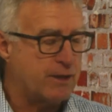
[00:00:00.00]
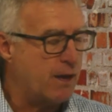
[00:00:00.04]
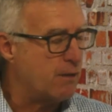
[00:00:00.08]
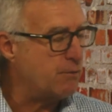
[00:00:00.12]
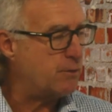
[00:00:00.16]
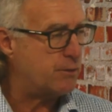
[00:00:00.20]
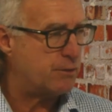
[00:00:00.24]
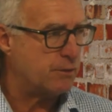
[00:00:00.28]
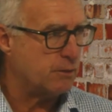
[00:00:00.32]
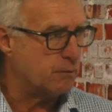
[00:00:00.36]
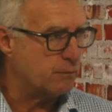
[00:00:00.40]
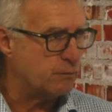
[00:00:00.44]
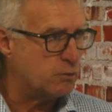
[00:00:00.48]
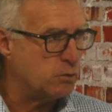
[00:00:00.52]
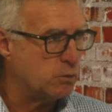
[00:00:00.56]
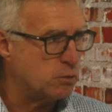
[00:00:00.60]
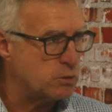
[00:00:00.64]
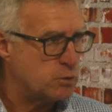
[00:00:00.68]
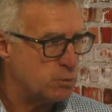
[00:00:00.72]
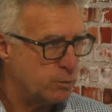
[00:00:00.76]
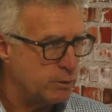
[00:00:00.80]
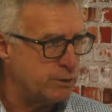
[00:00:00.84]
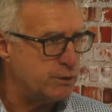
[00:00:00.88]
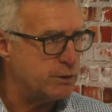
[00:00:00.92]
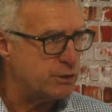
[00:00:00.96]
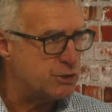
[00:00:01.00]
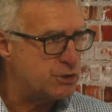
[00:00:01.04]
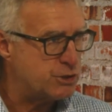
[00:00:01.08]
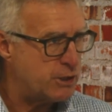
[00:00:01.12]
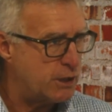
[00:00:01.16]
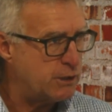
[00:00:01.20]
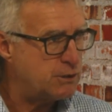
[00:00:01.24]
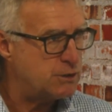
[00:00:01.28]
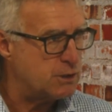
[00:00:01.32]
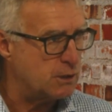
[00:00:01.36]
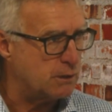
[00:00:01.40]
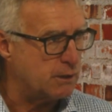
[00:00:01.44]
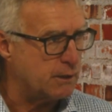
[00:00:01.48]
The other thing, of course, with the
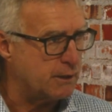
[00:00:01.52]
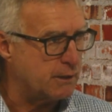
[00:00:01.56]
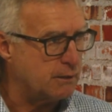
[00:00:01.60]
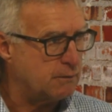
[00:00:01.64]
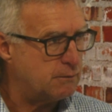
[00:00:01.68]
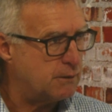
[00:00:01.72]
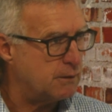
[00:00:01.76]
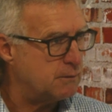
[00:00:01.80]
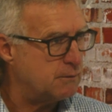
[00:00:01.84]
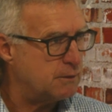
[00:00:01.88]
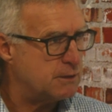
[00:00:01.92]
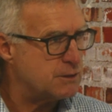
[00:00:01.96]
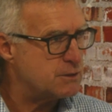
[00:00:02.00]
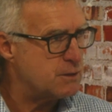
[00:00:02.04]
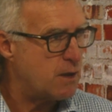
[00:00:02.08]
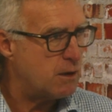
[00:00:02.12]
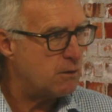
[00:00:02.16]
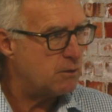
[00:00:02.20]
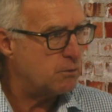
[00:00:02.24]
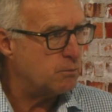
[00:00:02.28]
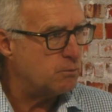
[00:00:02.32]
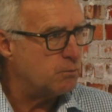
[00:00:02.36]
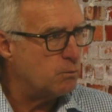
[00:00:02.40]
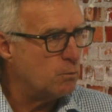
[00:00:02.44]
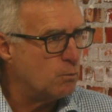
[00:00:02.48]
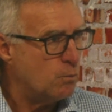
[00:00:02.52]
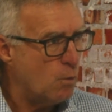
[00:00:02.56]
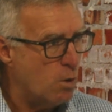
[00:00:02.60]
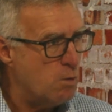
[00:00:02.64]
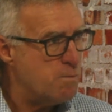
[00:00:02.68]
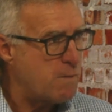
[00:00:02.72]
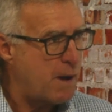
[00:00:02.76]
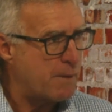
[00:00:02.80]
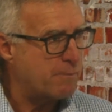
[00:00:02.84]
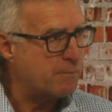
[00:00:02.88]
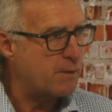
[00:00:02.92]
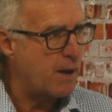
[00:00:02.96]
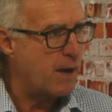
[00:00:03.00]
scheduling, that there's no
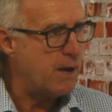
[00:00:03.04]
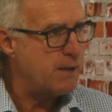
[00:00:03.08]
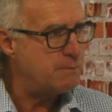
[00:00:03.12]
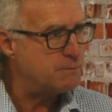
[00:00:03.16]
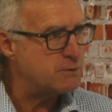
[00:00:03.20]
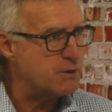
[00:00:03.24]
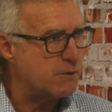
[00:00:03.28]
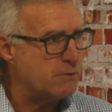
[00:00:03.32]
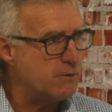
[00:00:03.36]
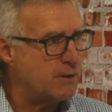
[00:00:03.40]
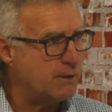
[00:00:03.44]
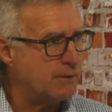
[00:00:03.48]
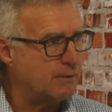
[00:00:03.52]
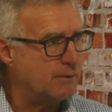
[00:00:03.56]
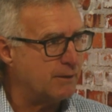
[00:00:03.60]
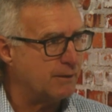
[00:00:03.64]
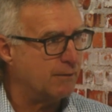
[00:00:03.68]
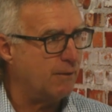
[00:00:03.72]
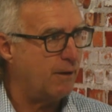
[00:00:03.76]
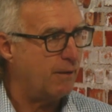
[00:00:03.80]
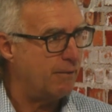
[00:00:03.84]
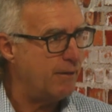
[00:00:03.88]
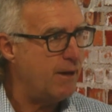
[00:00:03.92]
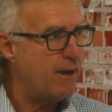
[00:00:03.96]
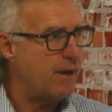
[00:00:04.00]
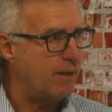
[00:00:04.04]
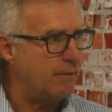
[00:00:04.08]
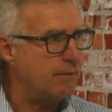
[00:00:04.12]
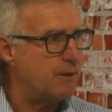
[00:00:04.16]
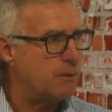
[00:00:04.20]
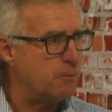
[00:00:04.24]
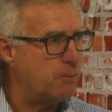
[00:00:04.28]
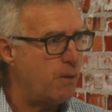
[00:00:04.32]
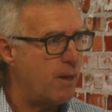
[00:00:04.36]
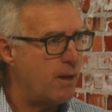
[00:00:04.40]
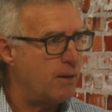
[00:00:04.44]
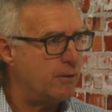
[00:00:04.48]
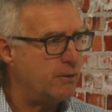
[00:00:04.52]
warm-up games or anything like that.
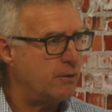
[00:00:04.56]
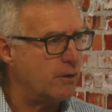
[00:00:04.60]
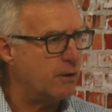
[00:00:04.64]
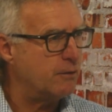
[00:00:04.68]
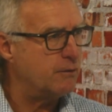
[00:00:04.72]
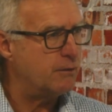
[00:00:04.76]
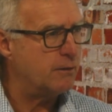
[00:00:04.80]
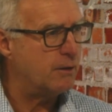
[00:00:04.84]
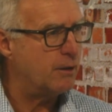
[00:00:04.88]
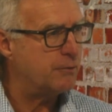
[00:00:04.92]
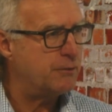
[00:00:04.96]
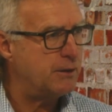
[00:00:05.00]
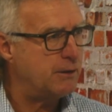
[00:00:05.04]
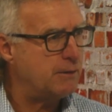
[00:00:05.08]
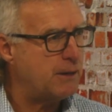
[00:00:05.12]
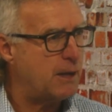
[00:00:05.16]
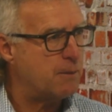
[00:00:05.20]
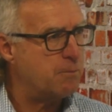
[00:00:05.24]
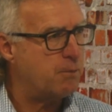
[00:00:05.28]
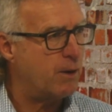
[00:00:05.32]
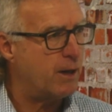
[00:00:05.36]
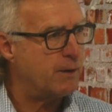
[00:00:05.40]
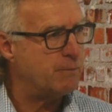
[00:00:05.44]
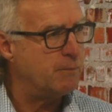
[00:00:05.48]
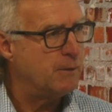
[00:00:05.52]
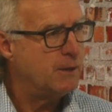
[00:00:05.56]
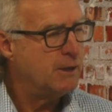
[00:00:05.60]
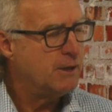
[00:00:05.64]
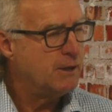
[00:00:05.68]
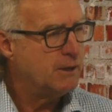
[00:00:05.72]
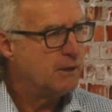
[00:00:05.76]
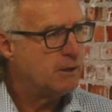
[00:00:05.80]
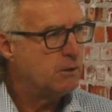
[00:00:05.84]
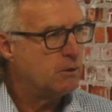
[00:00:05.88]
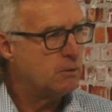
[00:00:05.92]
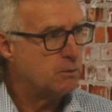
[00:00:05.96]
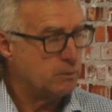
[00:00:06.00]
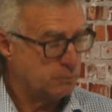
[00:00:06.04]
They're playing, you know, I think they play,
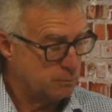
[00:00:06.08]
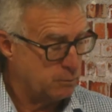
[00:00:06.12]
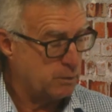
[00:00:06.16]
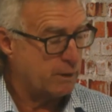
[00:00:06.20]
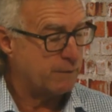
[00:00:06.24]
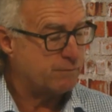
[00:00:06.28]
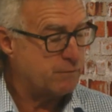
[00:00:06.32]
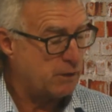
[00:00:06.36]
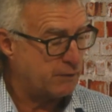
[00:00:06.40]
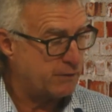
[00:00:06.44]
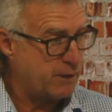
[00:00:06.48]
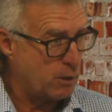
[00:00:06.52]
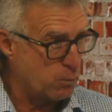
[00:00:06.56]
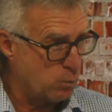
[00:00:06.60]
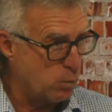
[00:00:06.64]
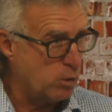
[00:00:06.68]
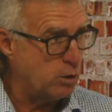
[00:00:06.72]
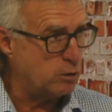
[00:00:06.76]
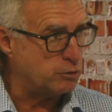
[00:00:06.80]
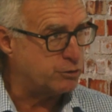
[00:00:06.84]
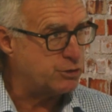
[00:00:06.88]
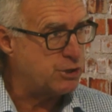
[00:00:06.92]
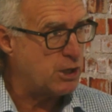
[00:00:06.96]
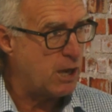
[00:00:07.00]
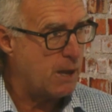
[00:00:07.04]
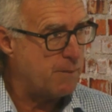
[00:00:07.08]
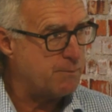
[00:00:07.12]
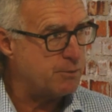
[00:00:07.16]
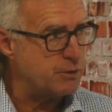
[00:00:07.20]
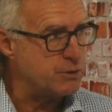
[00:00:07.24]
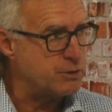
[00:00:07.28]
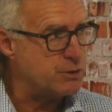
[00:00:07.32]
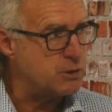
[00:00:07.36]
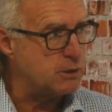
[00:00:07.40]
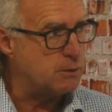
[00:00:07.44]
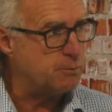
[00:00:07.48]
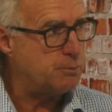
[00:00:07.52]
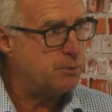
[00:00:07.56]
well, they've got their World
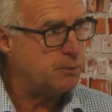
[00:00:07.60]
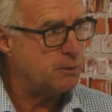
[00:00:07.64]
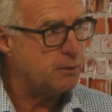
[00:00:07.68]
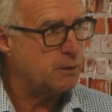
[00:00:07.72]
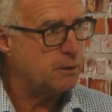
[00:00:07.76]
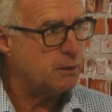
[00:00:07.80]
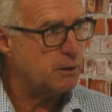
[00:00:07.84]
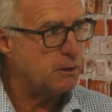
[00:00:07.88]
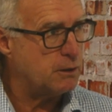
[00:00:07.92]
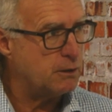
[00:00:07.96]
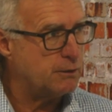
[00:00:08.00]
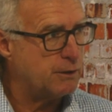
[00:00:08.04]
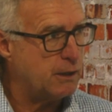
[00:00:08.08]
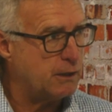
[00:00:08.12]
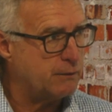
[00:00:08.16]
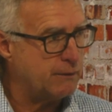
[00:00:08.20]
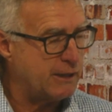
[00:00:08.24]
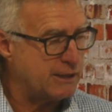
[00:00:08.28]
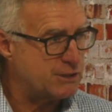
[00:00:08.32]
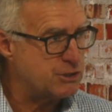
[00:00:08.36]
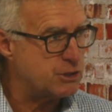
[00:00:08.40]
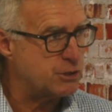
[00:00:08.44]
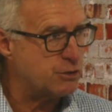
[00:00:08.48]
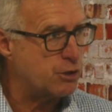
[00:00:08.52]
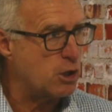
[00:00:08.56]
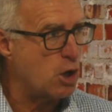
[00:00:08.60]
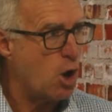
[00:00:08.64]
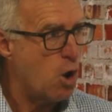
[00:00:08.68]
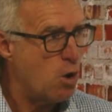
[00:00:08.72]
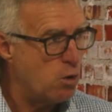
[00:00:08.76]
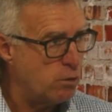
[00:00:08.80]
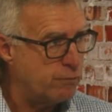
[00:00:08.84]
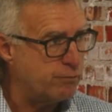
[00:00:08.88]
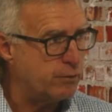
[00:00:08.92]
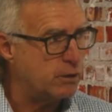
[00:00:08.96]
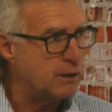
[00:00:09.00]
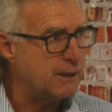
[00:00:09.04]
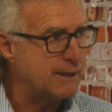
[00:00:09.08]
Championship. That's at the
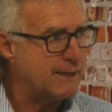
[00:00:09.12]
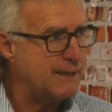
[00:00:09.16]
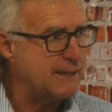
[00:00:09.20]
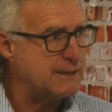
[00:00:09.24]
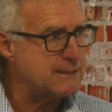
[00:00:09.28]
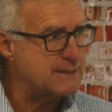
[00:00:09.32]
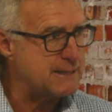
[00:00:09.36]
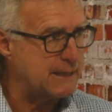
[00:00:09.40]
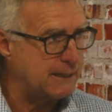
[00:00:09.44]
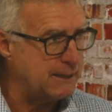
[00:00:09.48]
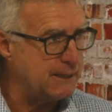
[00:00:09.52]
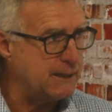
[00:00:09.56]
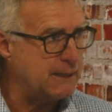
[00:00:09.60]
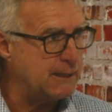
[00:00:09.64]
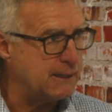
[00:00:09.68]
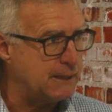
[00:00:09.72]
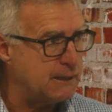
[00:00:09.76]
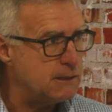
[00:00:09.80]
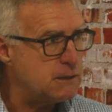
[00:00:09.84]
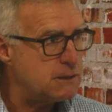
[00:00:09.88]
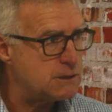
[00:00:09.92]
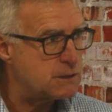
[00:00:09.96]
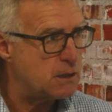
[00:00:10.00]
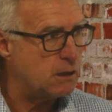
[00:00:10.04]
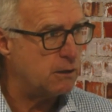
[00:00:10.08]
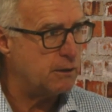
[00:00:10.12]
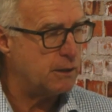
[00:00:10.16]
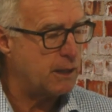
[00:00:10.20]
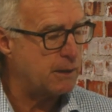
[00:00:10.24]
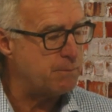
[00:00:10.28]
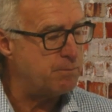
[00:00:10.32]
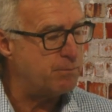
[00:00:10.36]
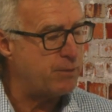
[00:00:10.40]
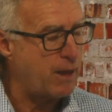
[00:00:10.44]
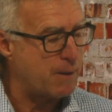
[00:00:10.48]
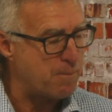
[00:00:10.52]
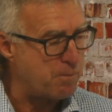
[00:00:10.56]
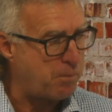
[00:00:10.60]
Oval against India. Yeah. So they
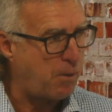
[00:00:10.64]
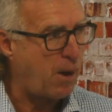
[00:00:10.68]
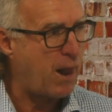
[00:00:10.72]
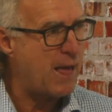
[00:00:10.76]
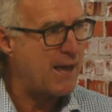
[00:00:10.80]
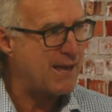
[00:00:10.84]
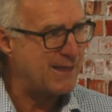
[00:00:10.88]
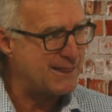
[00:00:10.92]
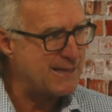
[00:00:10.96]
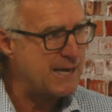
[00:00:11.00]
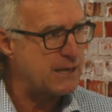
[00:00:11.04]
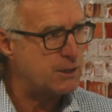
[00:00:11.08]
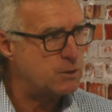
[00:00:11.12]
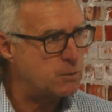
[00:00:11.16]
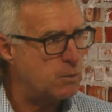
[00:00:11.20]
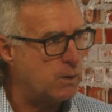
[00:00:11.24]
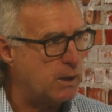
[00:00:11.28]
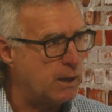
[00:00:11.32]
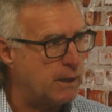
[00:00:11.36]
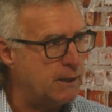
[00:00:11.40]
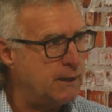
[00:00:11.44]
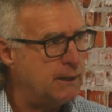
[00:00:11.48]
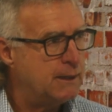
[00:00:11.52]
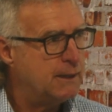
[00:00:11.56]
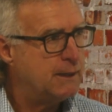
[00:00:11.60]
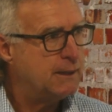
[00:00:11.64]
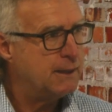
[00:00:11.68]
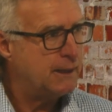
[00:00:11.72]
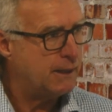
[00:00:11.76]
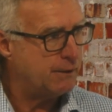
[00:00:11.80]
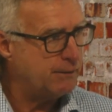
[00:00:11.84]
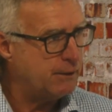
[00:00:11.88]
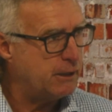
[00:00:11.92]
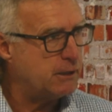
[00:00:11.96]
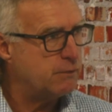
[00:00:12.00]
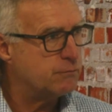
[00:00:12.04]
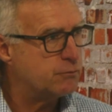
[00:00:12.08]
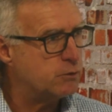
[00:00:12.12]
play that one. Yeah.
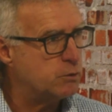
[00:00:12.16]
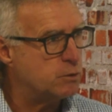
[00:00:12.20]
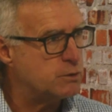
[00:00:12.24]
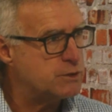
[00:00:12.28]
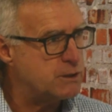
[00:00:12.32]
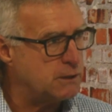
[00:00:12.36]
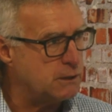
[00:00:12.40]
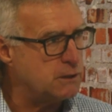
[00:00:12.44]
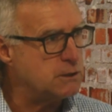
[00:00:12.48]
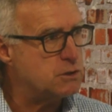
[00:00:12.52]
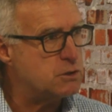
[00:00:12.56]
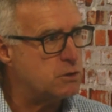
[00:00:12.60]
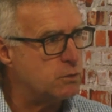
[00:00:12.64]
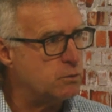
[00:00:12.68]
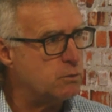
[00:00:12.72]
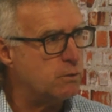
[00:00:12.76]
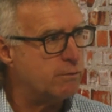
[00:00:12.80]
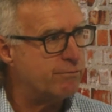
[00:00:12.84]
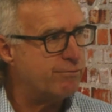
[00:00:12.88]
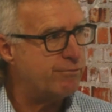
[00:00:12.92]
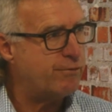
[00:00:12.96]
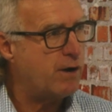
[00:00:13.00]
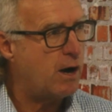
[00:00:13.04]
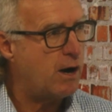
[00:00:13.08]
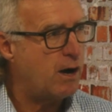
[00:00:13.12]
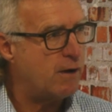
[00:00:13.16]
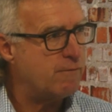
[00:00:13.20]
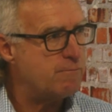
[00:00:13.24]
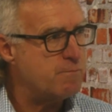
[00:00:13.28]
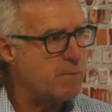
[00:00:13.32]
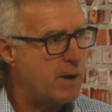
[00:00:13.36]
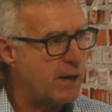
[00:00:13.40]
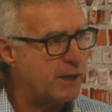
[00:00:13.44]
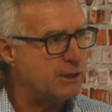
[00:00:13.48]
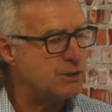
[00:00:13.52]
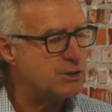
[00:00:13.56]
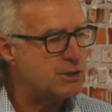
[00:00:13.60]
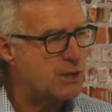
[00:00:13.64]
And then, of course, into a
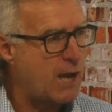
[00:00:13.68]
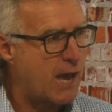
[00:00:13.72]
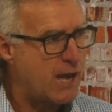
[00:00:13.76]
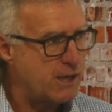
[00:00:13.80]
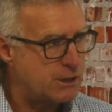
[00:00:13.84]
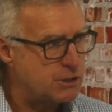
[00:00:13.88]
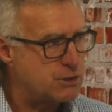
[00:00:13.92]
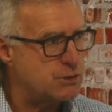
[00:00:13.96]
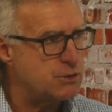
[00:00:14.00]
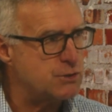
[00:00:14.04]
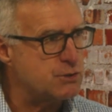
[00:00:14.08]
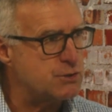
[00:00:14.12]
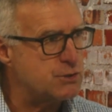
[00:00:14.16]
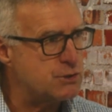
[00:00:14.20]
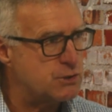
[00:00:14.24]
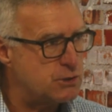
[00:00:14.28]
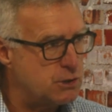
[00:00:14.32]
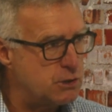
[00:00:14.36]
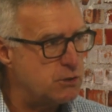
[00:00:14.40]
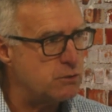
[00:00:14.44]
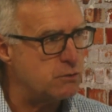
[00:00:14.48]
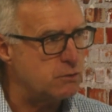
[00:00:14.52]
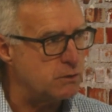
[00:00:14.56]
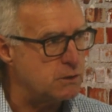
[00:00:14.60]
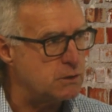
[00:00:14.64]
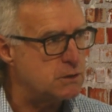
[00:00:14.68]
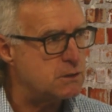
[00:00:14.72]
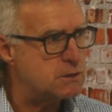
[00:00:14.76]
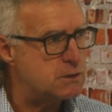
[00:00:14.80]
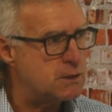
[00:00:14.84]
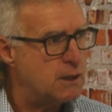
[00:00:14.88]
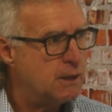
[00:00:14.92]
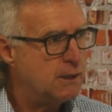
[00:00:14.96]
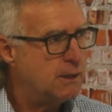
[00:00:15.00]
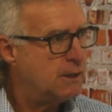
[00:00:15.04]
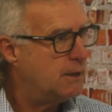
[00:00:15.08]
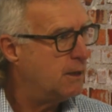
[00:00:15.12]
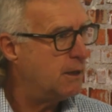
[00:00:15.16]
five-match Ashes
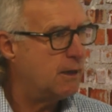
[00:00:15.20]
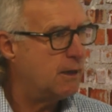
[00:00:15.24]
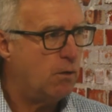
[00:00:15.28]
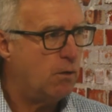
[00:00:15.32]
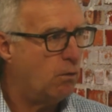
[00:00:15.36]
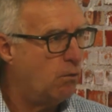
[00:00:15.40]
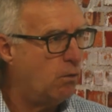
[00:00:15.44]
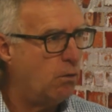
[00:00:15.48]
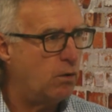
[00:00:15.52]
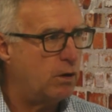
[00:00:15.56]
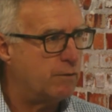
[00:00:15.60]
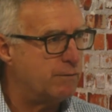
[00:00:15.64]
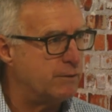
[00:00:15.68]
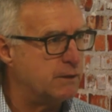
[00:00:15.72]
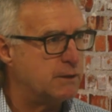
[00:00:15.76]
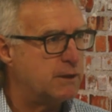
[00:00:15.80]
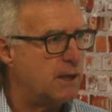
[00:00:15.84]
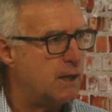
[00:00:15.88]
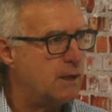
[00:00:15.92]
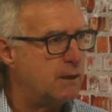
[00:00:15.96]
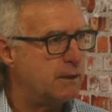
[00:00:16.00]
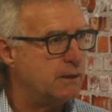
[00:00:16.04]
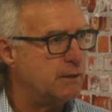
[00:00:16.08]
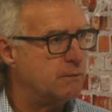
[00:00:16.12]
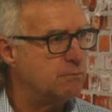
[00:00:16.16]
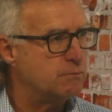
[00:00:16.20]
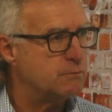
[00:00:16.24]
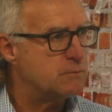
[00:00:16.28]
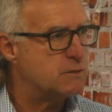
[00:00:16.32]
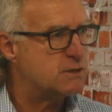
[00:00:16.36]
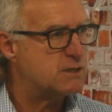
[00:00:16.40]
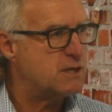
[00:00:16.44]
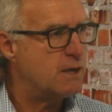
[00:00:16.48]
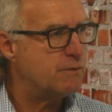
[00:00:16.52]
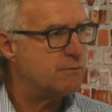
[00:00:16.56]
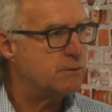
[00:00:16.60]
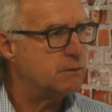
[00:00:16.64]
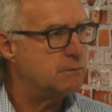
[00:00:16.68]
series, all of it done in
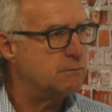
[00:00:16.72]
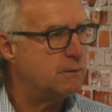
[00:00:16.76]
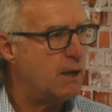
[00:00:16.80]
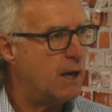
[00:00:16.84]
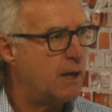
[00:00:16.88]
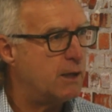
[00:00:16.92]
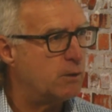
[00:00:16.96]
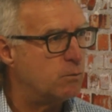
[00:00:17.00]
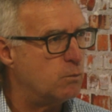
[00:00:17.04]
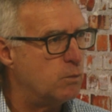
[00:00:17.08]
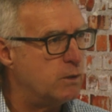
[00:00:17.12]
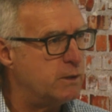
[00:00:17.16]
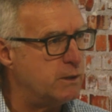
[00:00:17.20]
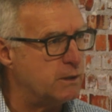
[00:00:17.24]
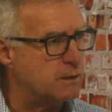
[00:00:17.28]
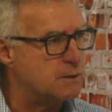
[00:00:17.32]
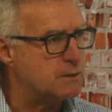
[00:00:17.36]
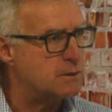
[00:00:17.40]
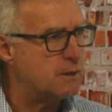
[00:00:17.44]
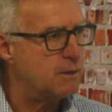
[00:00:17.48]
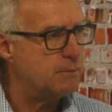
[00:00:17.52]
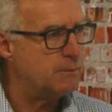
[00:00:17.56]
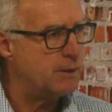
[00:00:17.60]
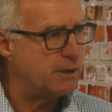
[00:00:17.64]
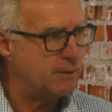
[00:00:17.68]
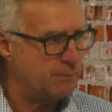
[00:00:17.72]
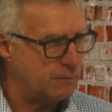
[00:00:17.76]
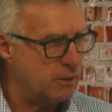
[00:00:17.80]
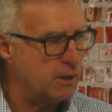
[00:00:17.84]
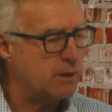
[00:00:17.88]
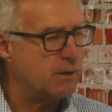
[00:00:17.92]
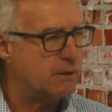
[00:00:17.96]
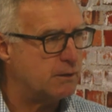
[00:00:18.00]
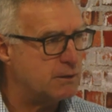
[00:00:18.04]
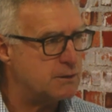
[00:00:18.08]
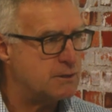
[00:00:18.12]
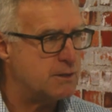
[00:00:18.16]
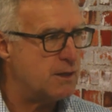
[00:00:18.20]
7-8 weeks. Yeah. I mean,
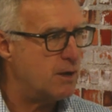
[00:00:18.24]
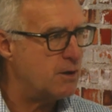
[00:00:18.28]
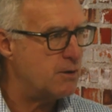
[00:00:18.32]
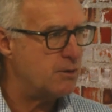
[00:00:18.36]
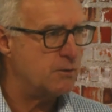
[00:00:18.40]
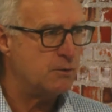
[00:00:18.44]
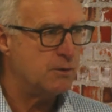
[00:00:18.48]
yeah, there's no...